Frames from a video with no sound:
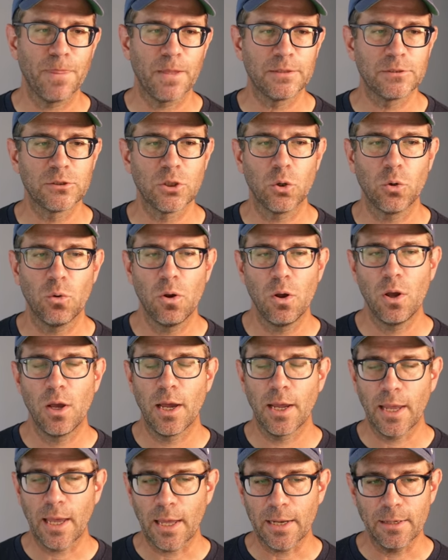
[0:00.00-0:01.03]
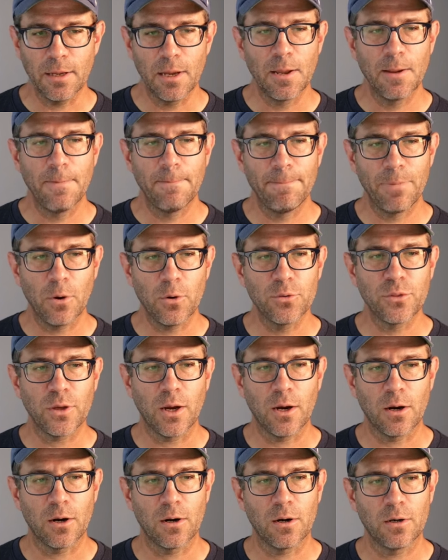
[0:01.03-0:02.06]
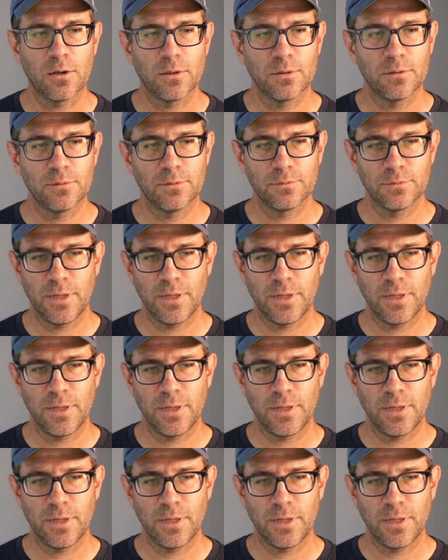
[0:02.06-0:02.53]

And so again, both our